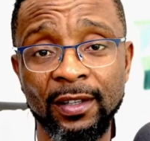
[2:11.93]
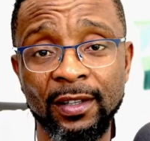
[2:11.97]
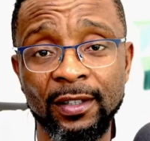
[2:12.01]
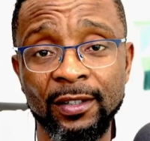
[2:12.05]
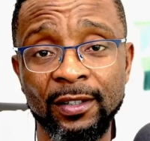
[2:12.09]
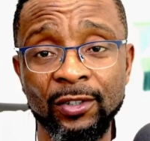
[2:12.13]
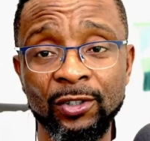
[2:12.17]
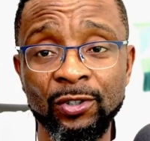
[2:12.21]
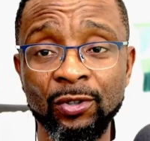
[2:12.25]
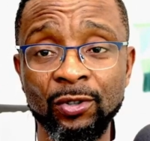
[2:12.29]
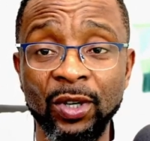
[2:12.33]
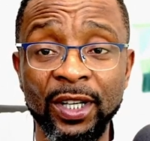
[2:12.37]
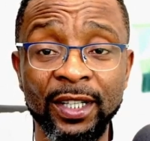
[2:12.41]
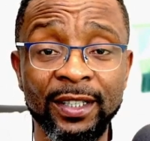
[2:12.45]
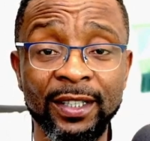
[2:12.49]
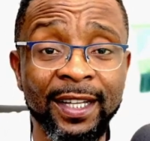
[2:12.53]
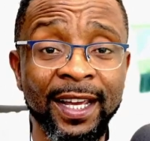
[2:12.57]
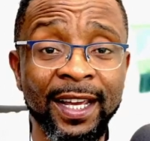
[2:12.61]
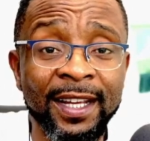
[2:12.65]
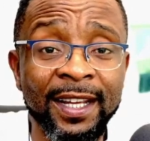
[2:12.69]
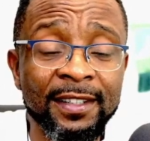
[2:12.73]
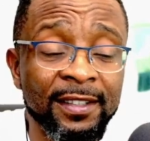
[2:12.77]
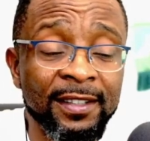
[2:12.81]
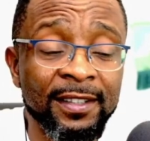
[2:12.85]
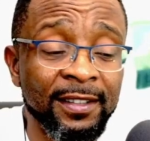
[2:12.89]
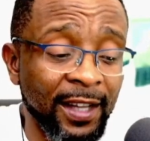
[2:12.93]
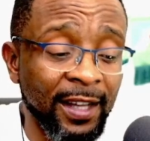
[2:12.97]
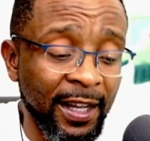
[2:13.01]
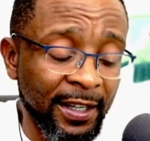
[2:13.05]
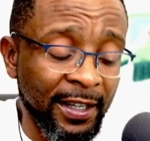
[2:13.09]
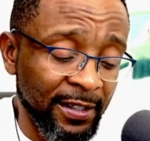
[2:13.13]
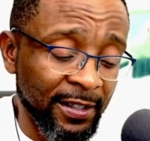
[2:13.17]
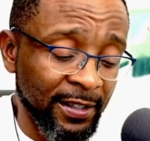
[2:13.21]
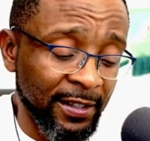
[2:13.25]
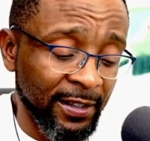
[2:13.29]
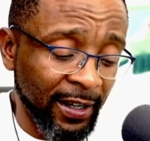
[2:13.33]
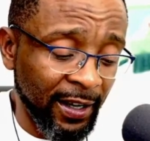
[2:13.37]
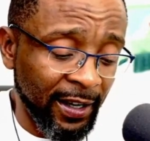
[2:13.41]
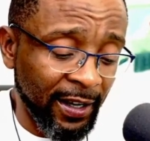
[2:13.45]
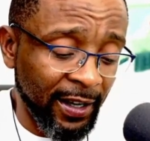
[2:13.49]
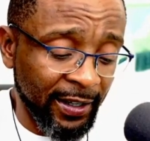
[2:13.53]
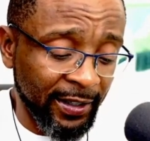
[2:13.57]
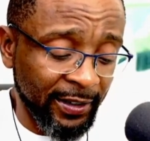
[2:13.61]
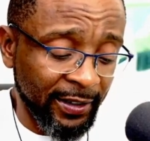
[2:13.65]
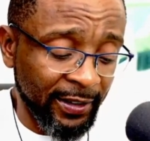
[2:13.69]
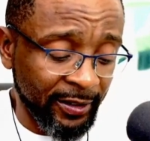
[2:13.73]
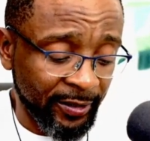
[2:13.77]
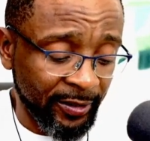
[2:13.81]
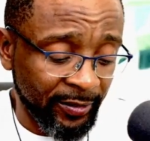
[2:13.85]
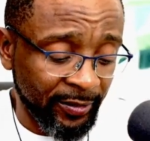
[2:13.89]
So in
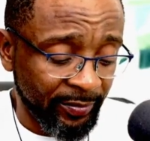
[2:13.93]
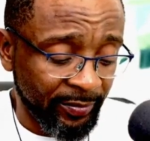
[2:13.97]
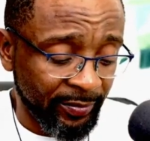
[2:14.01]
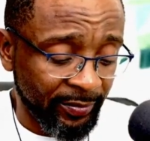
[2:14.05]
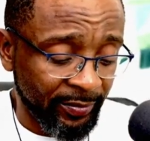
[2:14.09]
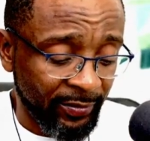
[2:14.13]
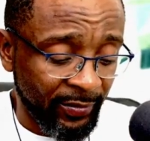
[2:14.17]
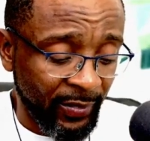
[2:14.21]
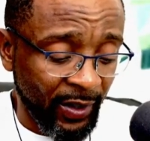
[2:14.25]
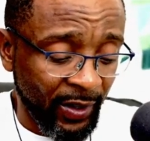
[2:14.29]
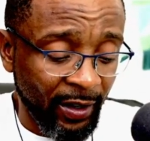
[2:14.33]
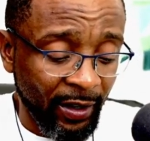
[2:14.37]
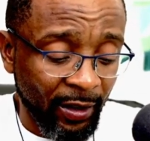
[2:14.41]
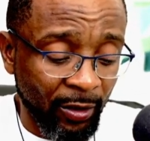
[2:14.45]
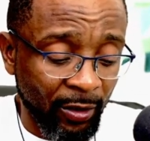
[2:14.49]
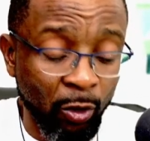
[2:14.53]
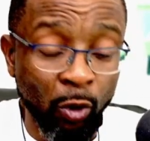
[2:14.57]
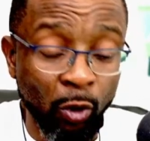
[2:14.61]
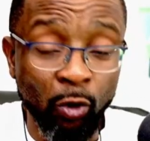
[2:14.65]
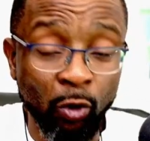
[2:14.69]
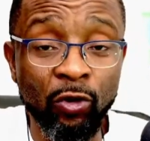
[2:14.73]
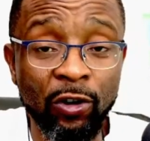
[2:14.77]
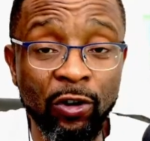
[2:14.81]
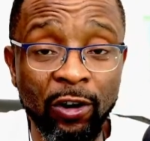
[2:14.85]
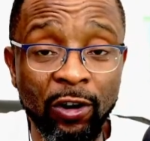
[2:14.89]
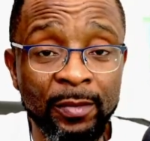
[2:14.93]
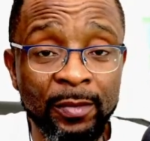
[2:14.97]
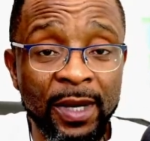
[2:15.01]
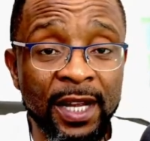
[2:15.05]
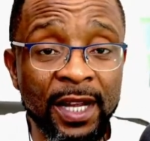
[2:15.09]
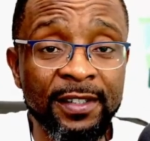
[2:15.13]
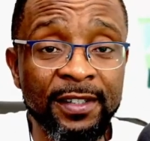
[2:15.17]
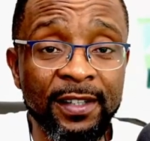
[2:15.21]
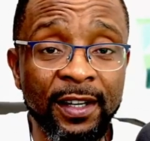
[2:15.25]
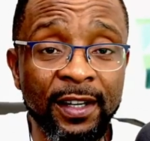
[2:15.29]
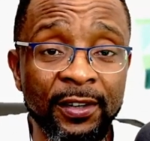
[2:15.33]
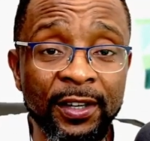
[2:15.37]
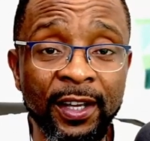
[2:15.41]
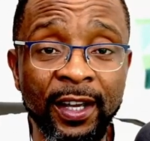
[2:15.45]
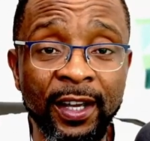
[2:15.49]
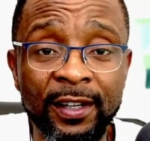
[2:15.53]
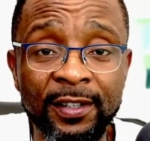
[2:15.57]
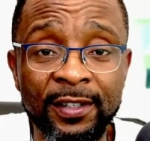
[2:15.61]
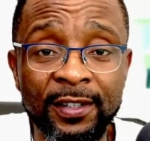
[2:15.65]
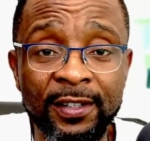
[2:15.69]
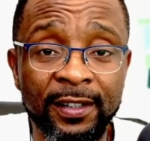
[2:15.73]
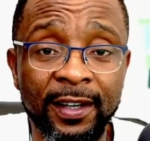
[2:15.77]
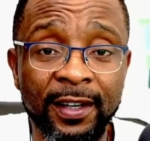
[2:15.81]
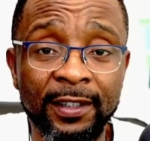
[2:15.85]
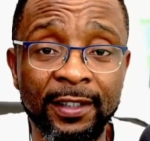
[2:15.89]
1999, local government areas
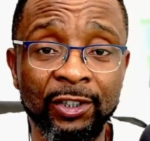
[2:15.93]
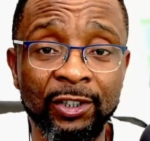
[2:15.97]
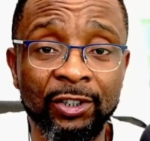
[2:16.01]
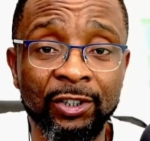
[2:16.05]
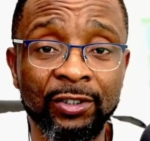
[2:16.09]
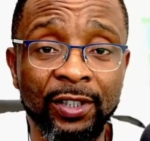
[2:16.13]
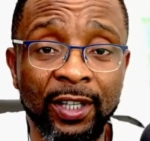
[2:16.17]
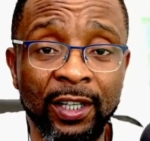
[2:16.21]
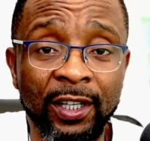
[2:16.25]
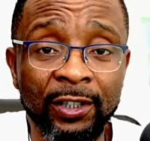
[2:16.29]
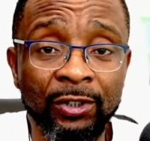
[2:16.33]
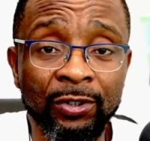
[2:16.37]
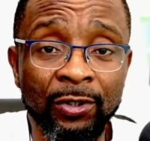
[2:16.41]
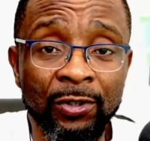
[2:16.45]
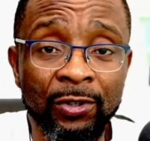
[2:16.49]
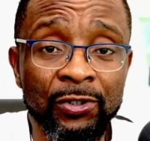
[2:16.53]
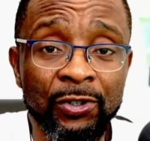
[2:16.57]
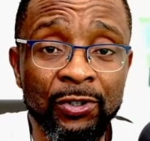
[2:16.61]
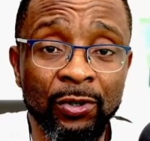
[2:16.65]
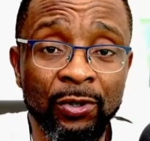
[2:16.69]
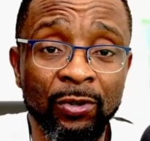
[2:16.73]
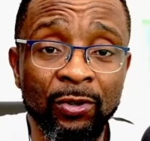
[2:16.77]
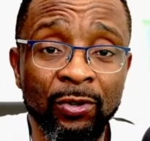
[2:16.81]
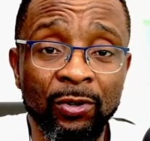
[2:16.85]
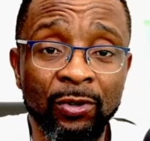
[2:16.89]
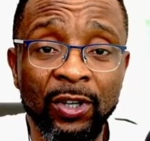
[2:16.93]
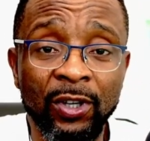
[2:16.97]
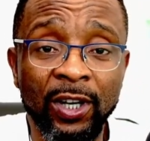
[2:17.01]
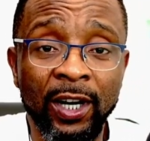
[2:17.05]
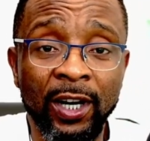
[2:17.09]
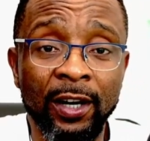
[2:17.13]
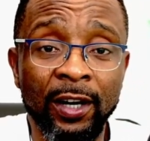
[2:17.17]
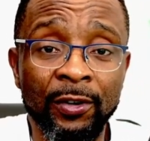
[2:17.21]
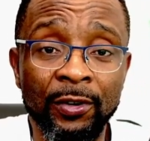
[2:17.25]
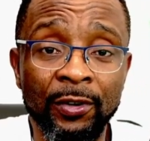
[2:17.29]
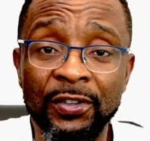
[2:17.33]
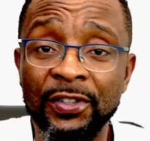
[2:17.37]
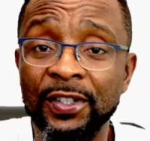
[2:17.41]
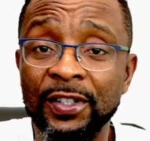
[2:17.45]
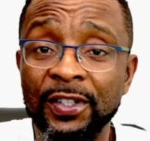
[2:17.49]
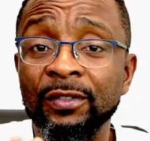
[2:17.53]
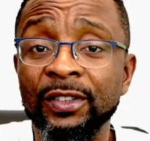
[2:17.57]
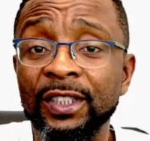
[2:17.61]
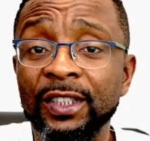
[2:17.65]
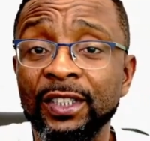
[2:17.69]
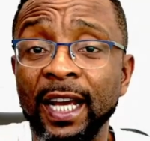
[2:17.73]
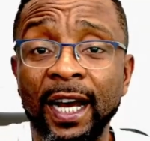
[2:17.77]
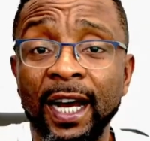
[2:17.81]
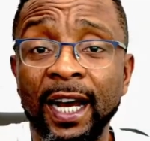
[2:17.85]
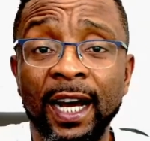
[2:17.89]
in Nigeria used to receive
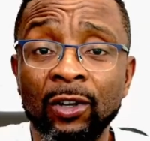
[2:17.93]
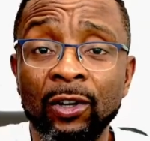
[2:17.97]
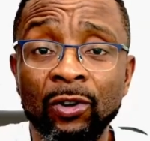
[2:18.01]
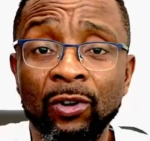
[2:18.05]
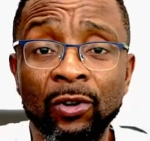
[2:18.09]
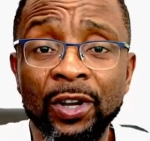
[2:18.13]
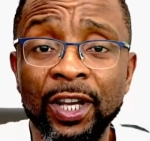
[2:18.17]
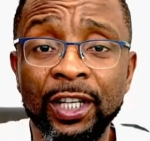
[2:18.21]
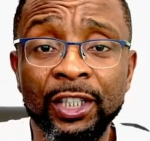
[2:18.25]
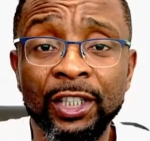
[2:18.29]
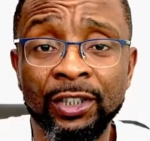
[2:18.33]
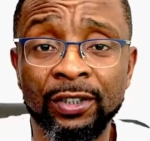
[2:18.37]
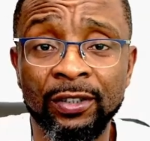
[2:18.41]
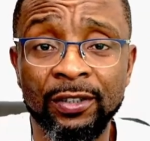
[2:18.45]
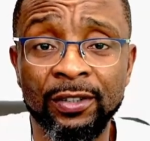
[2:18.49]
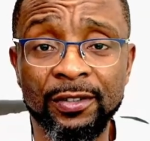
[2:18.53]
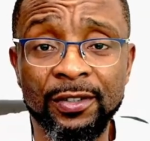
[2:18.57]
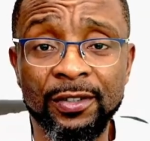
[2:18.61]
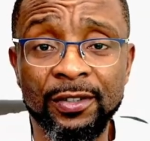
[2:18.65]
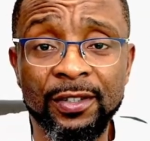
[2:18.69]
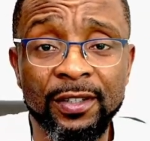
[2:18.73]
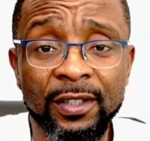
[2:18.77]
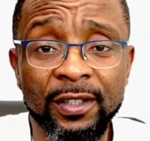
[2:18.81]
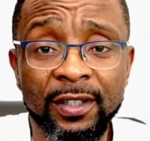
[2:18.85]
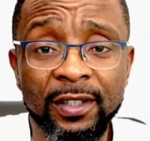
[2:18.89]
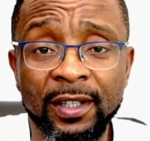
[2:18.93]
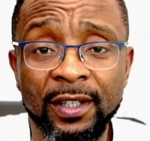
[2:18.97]
their allocations